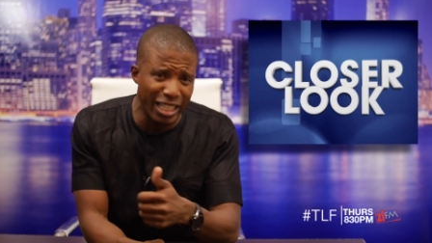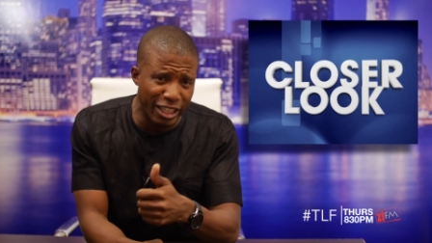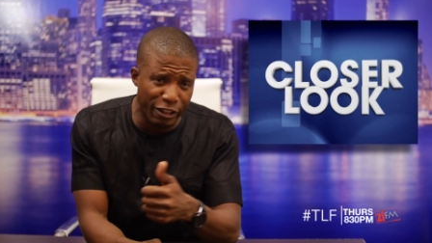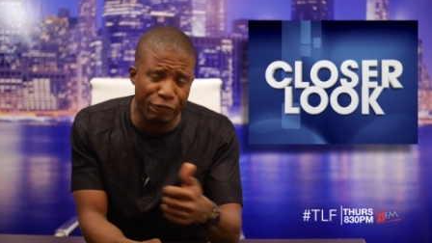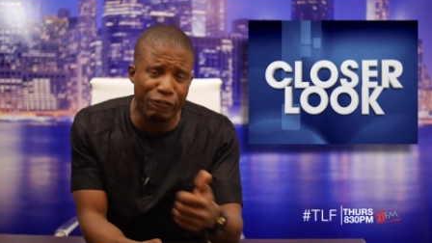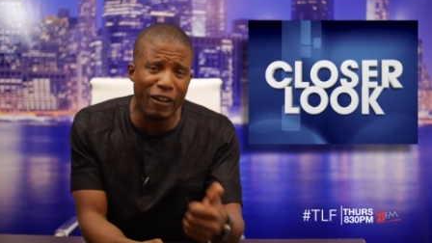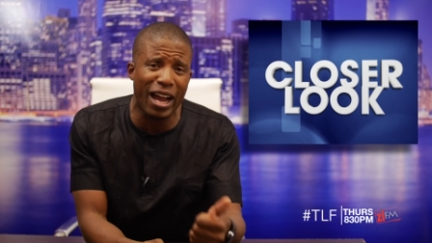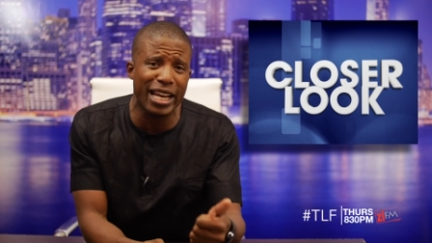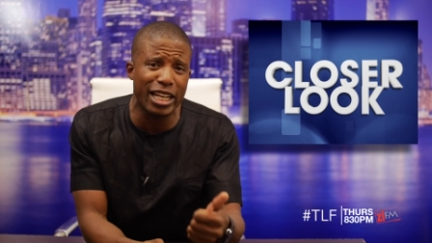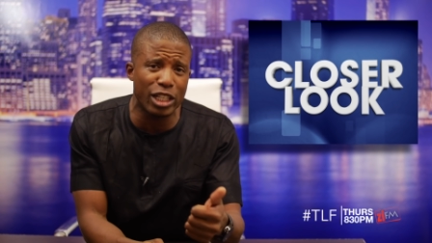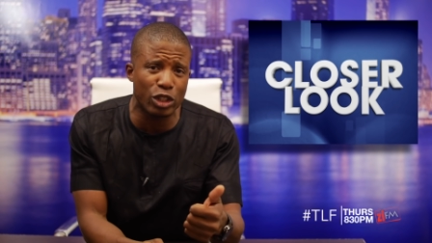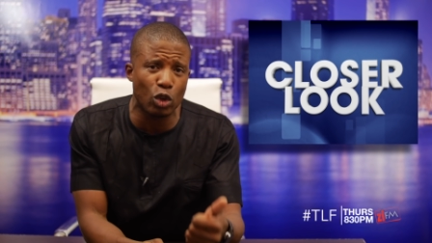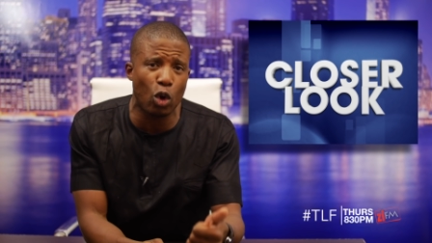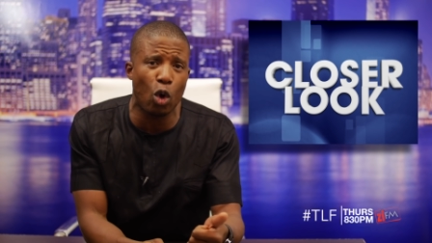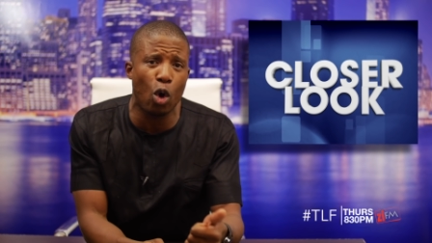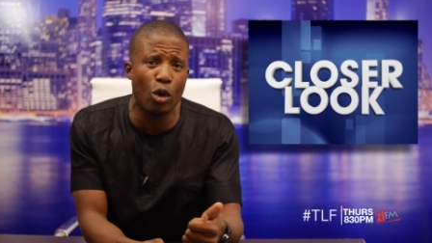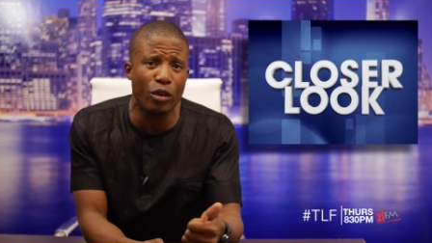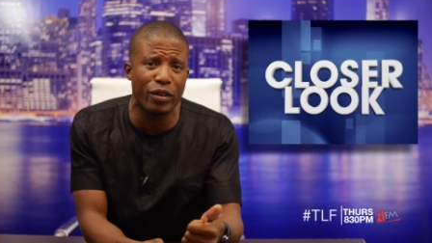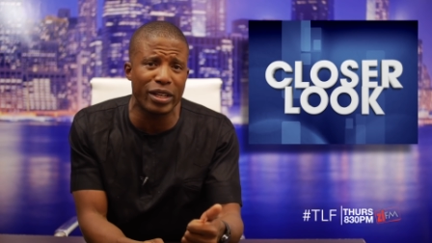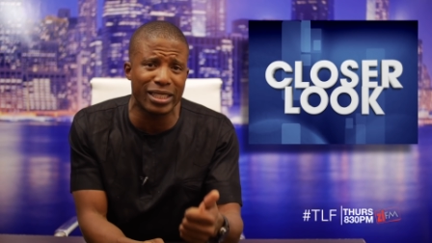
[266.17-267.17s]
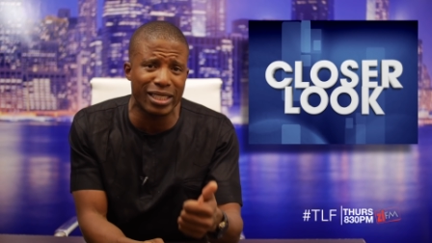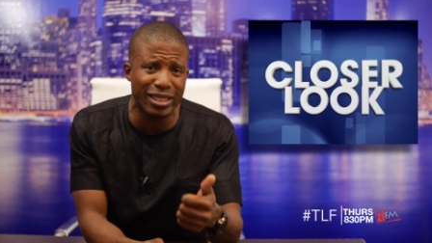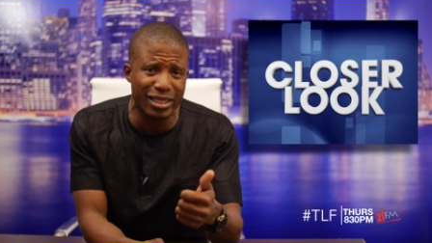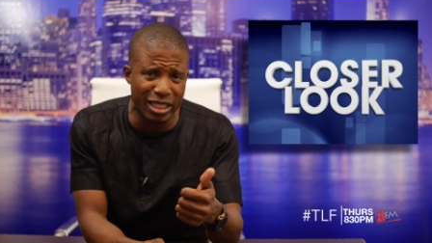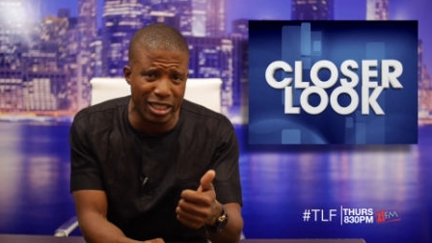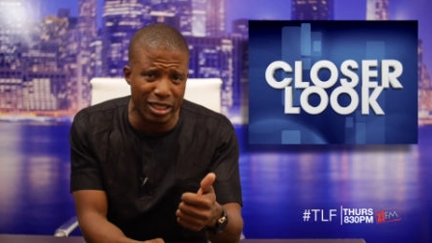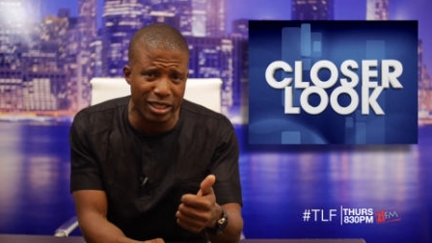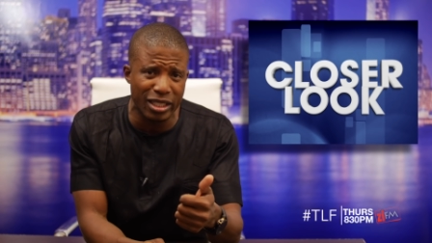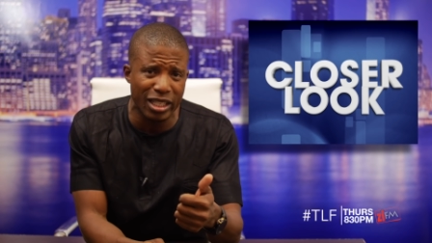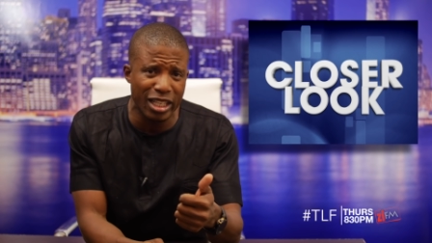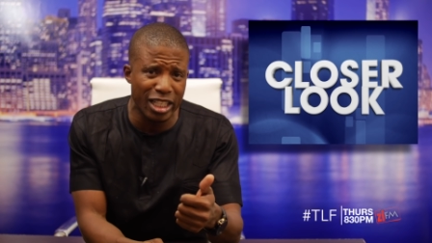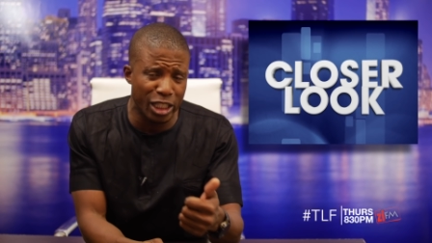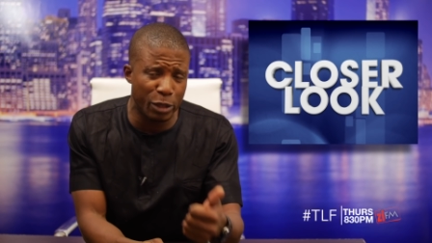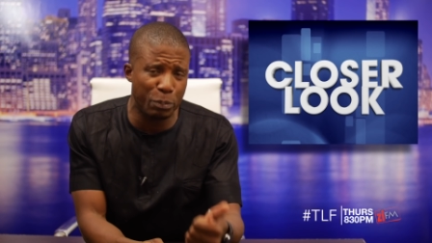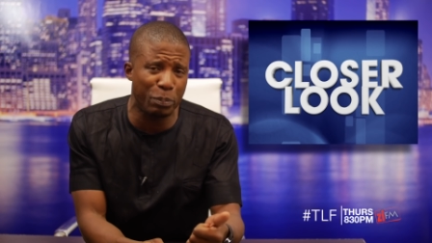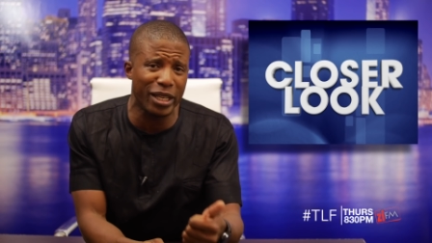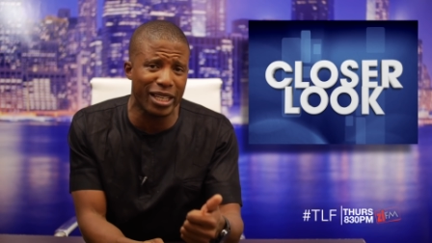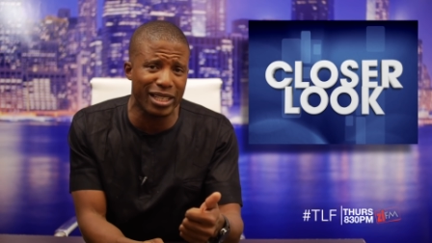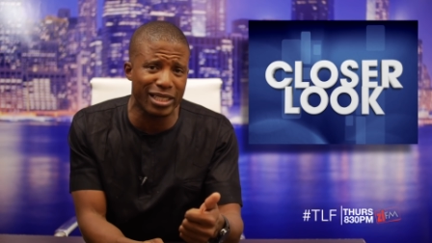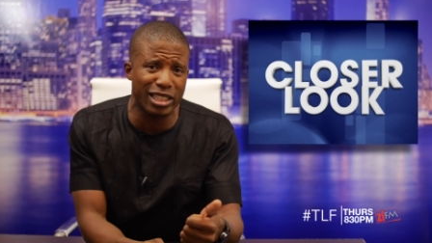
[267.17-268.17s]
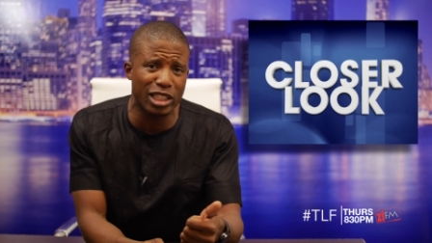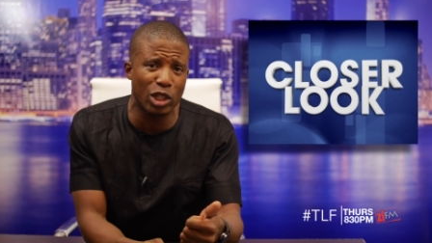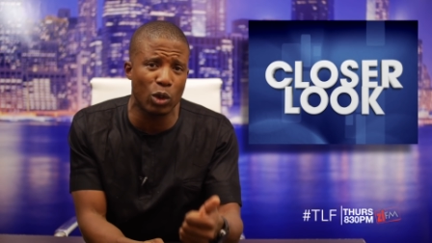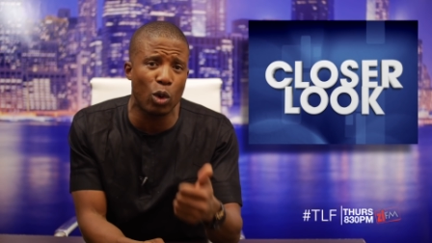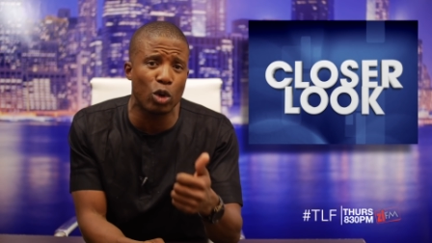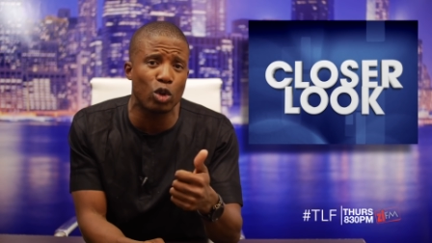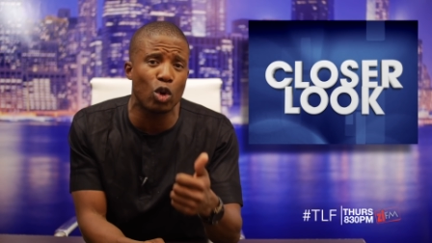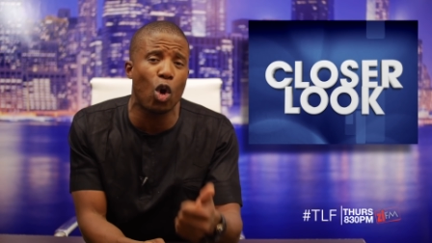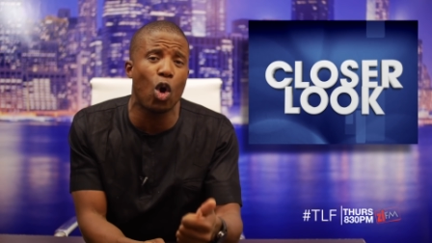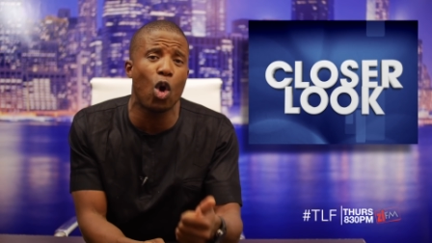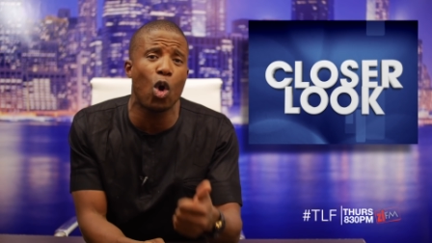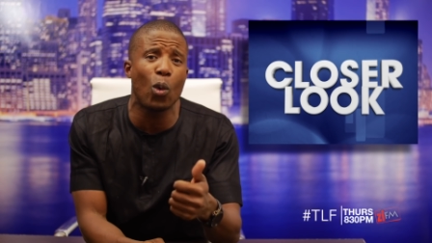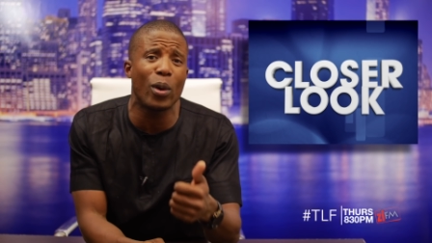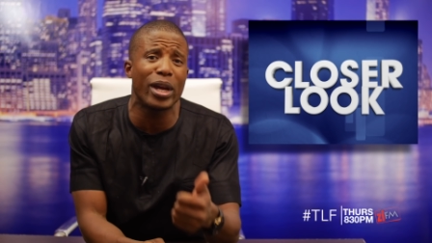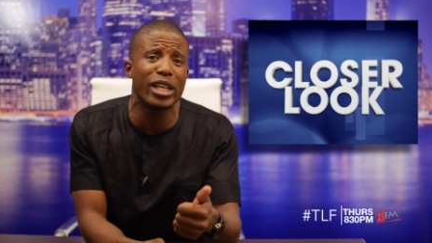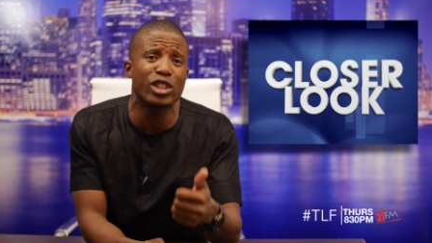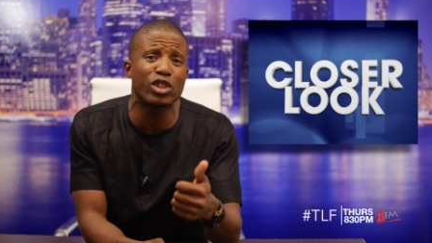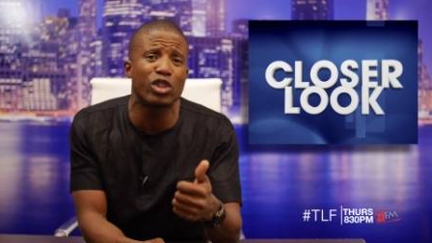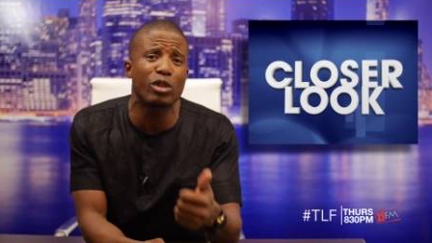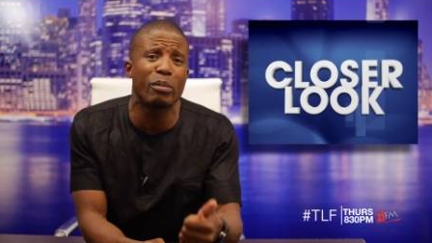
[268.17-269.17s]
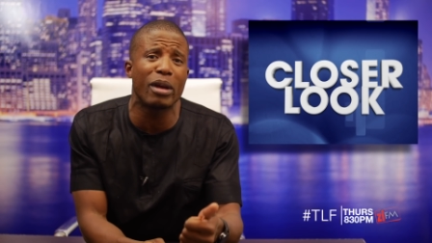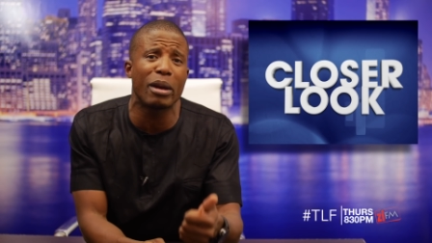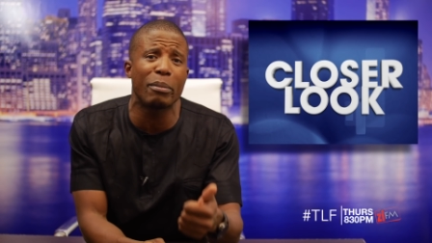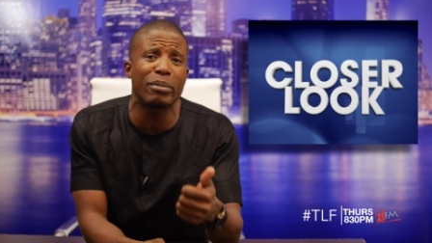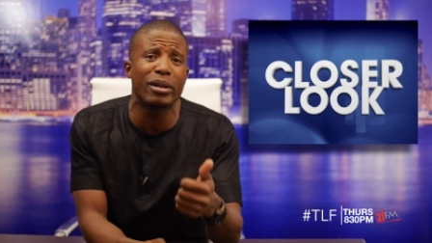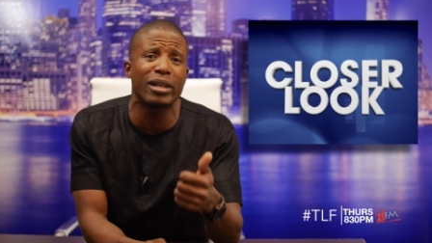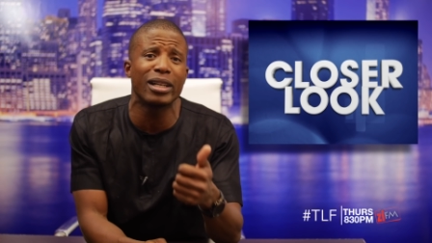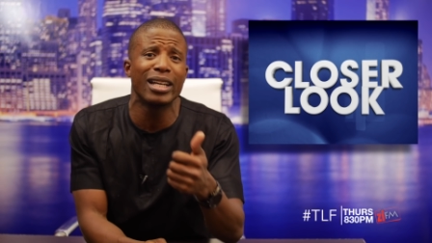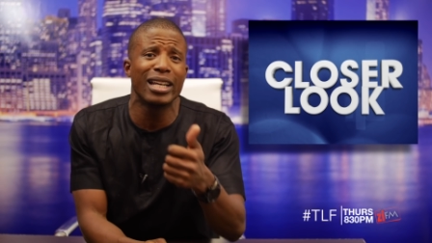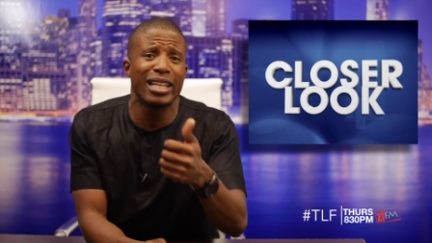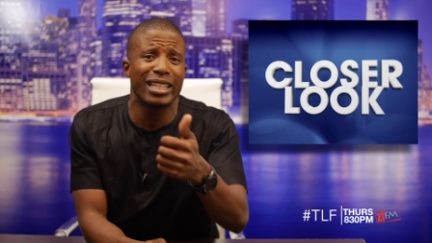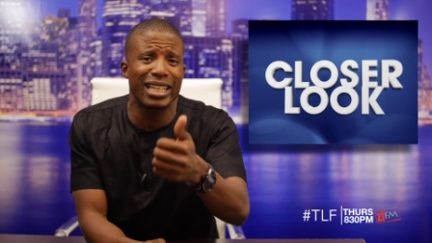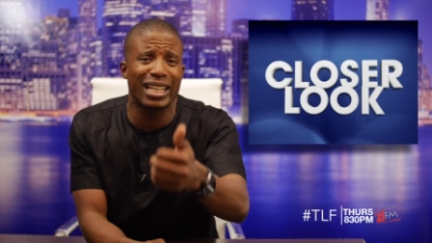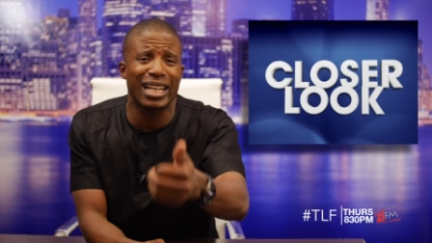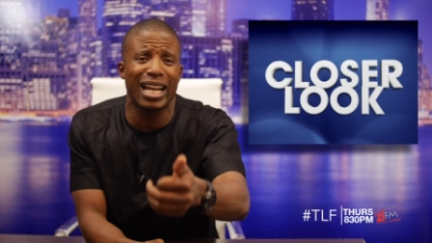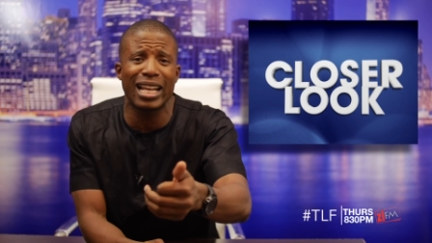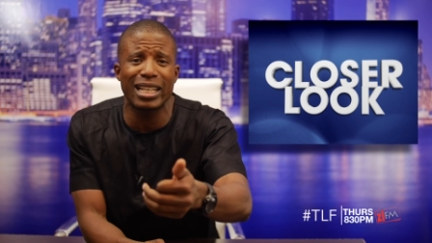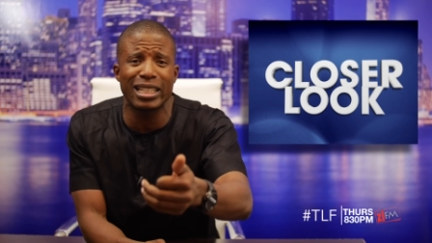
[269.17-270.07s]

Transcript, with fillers: The finest orators and speakers in the world always remember the,